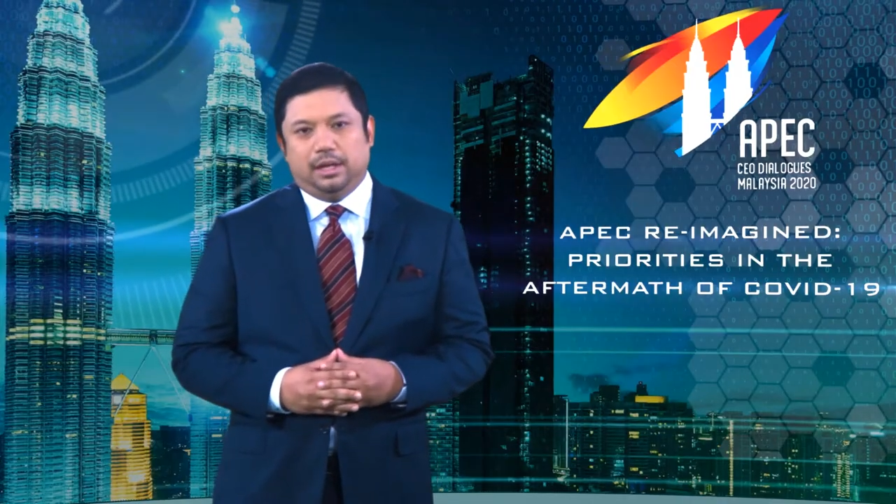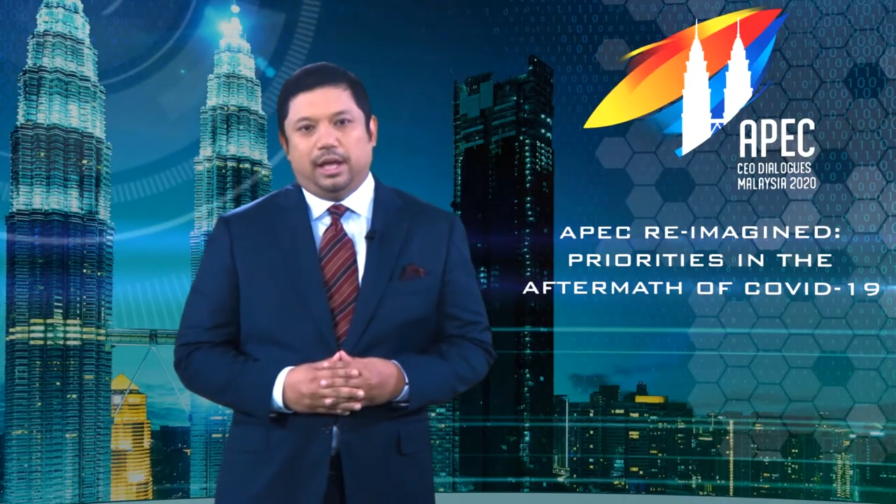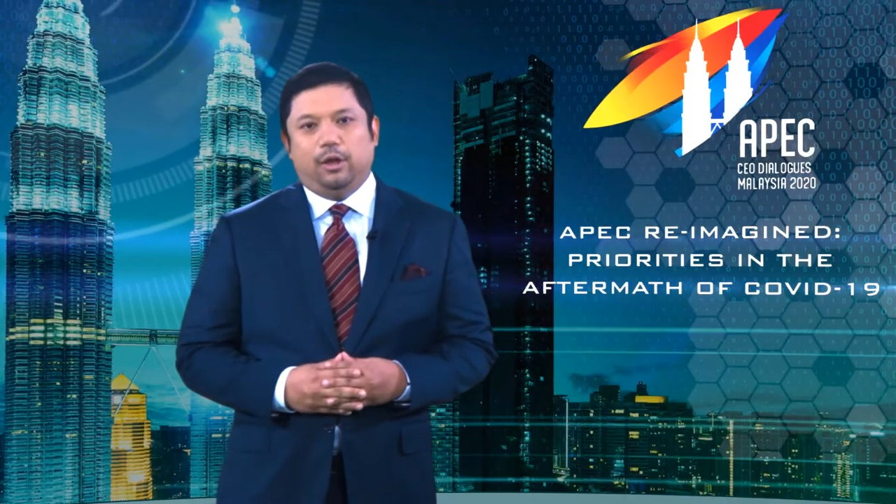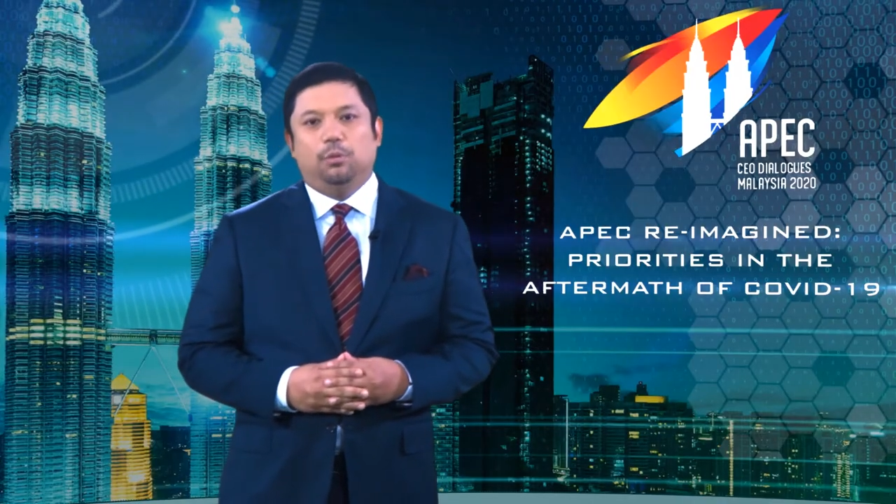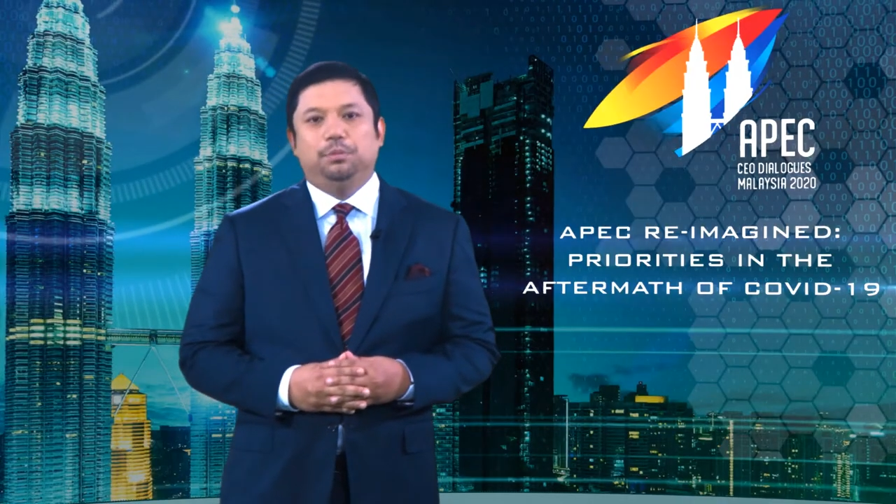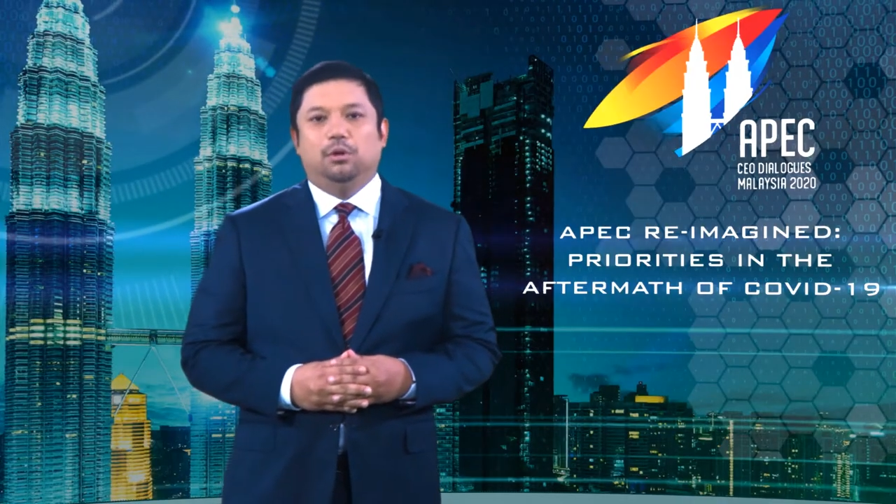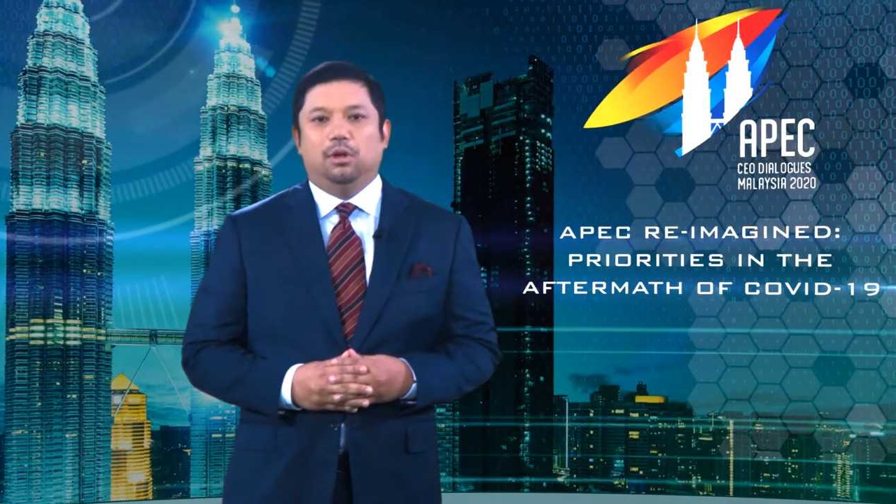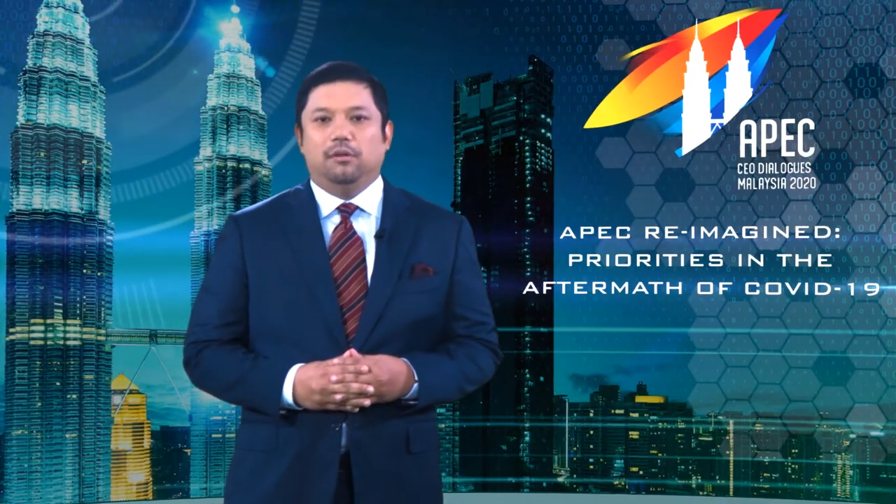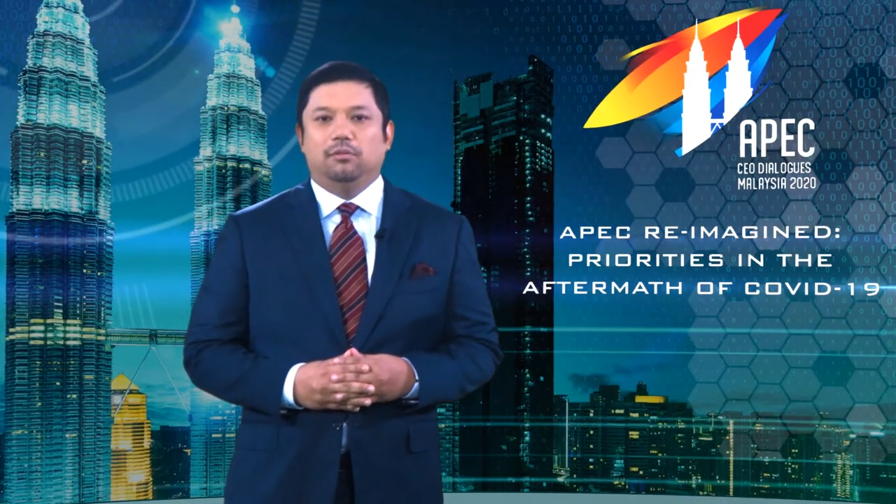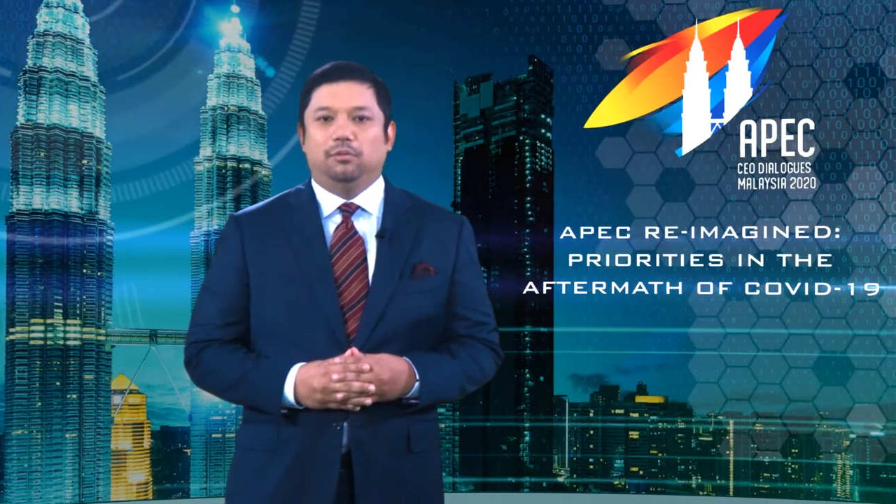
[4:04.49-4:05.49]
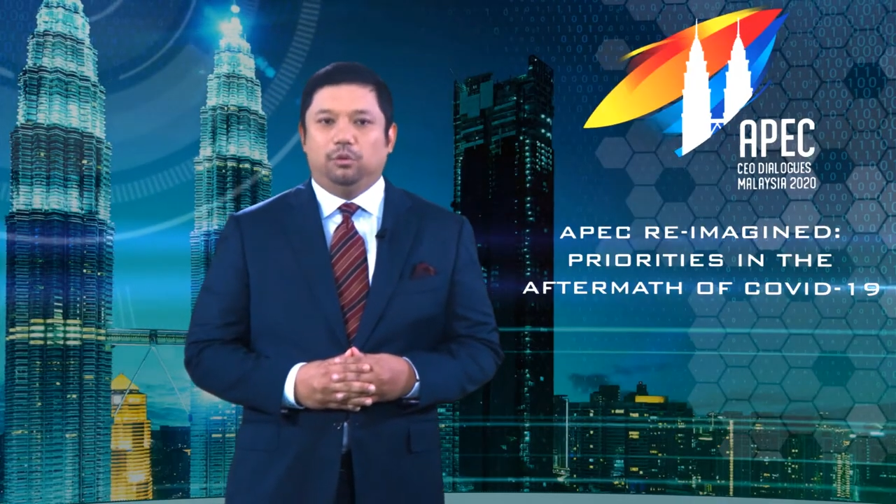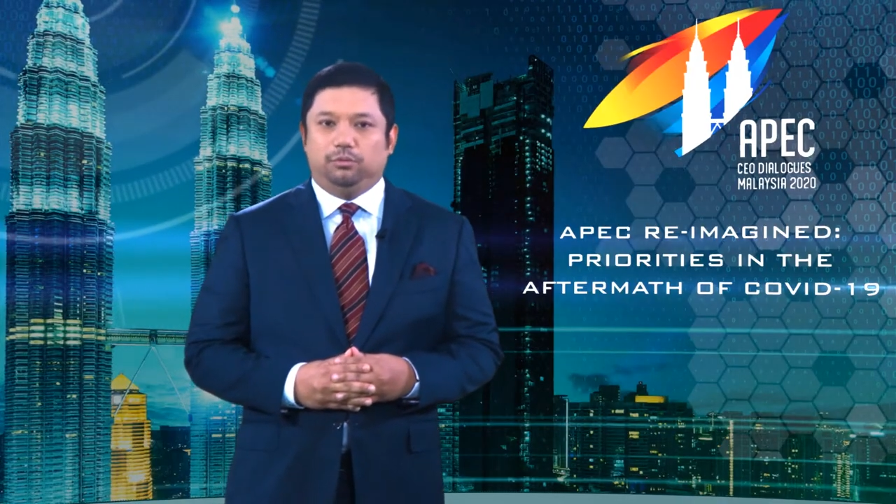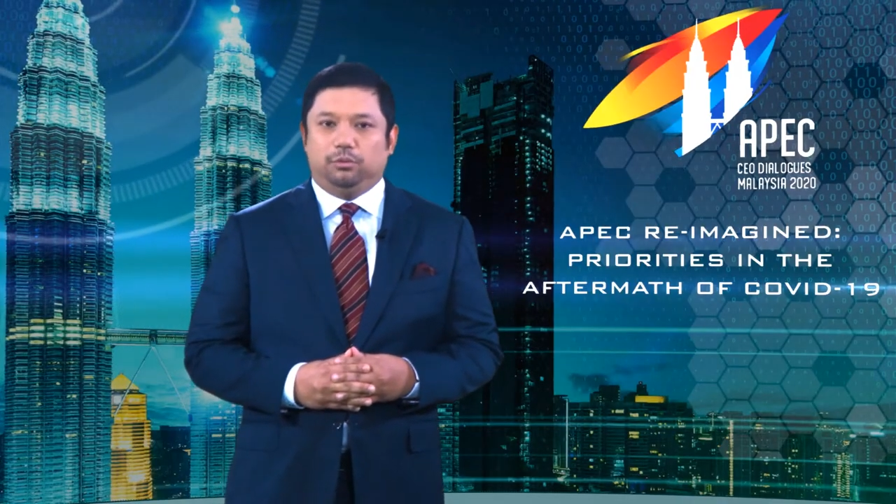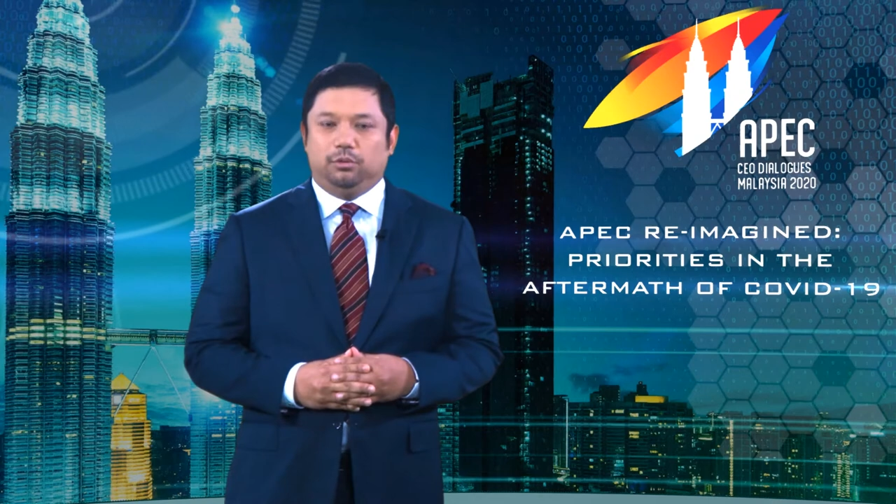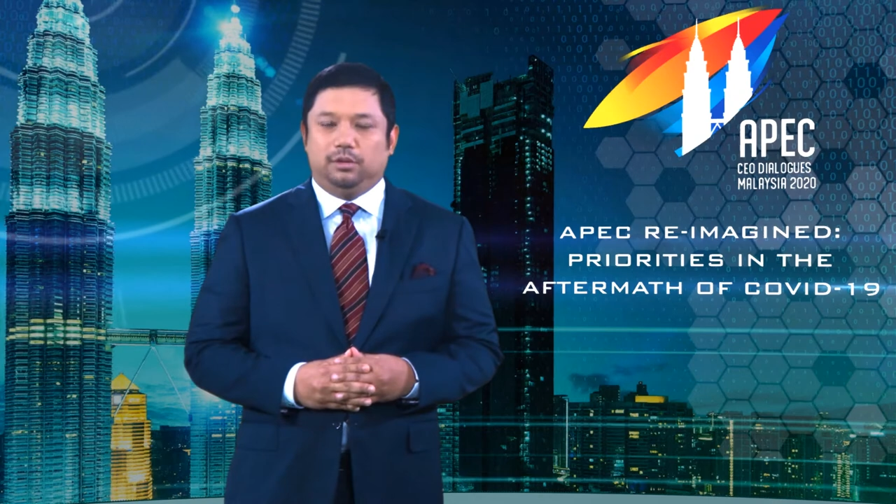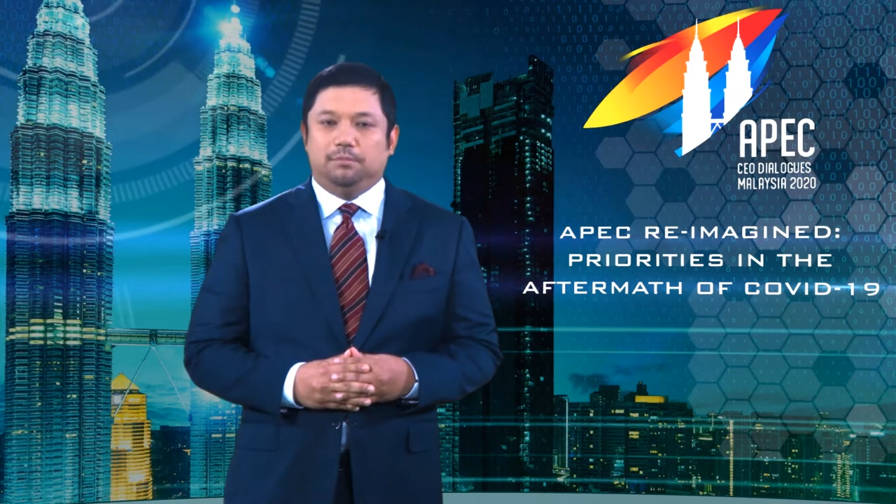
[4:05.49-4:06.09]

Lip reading: I hope you all have a fruitful